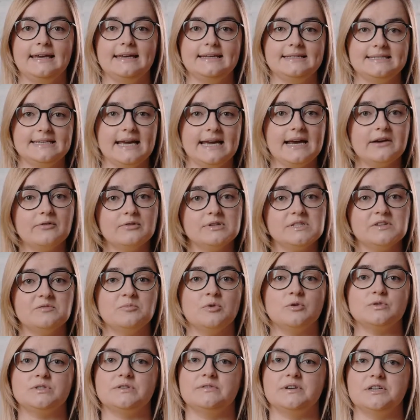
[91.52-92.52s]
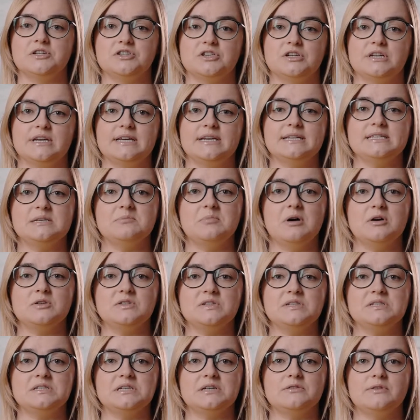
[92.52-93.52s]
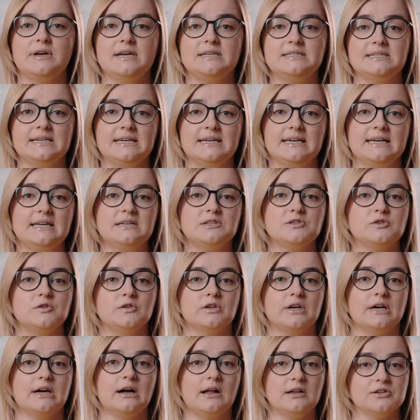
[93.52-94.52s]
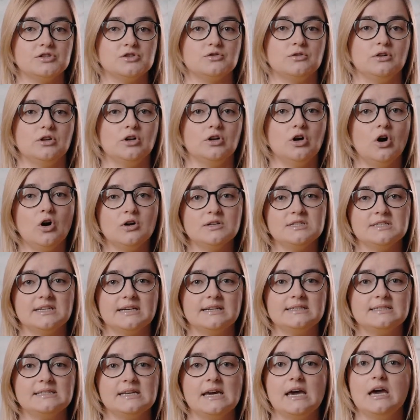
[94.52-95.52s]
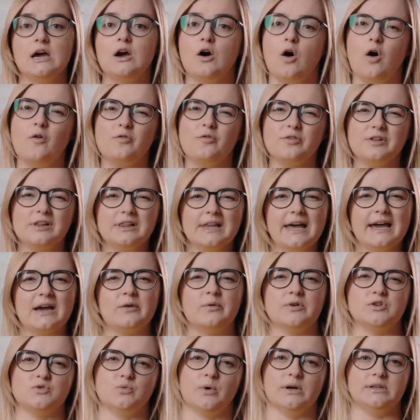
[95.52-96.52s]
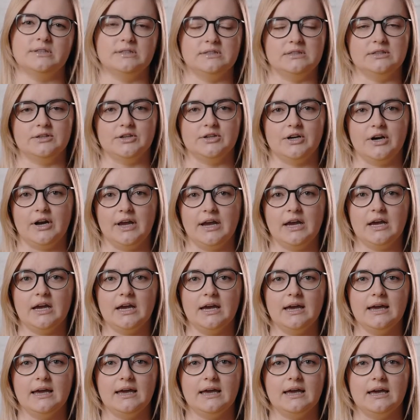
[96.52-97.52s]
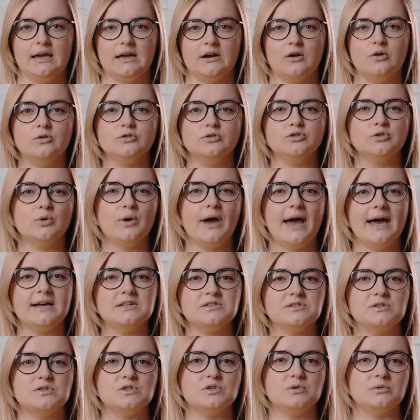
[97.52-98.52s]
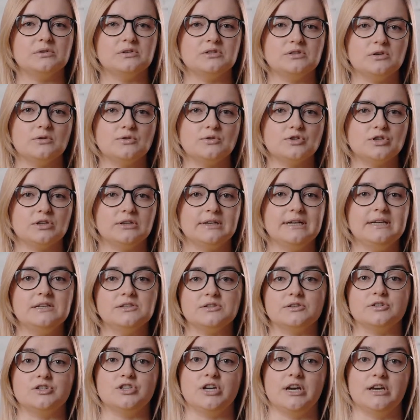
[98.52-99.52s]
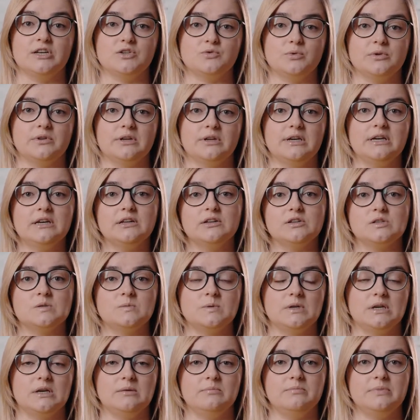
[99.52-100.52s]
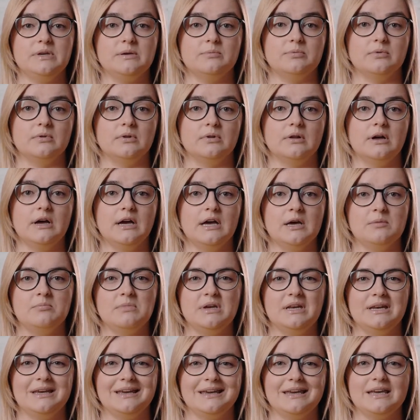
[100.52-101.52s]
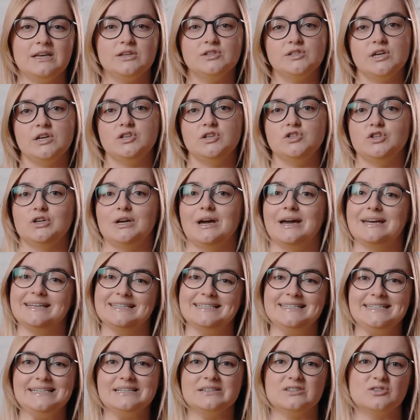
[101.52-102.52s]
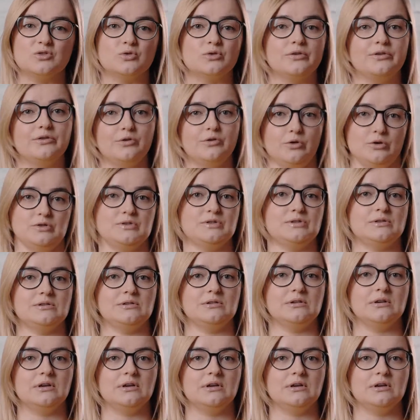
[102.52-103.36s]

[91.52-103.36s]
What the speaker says: Integrative motivation is about integrating into the cultural context of the language one is learning. It also has to do with social interchange with English-speaking people, meaning exchanging ideas or thoughts.